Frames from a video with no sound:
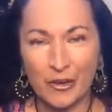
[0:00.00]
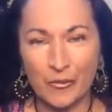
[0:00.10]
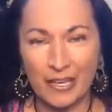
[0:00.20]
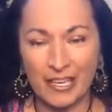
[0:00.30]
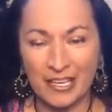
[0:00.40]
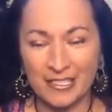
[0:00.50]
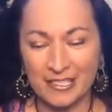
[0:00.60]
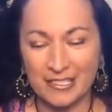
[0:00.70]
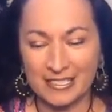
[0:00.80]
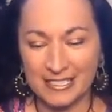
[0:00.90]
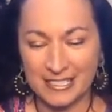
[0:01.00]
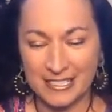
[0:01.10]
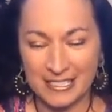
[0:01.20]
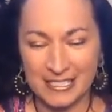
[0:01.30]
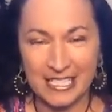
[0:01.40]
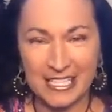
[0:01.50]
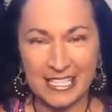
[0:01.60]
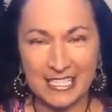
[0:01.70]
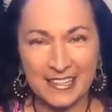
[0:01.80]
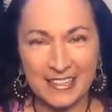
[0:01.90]
we
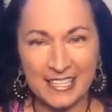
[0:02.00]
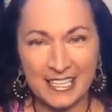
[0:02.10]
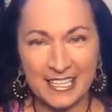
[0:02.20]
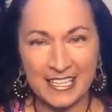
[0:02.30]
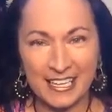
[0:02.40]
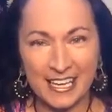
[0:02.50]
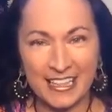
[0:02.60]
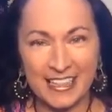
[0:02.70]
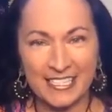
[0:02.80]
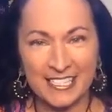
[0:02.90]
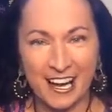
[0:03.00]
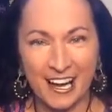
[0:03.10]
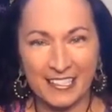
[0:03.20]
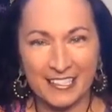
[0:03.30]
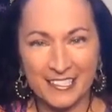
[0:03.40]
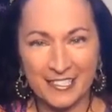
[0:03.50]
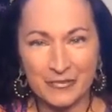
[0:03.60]
see the connected dots.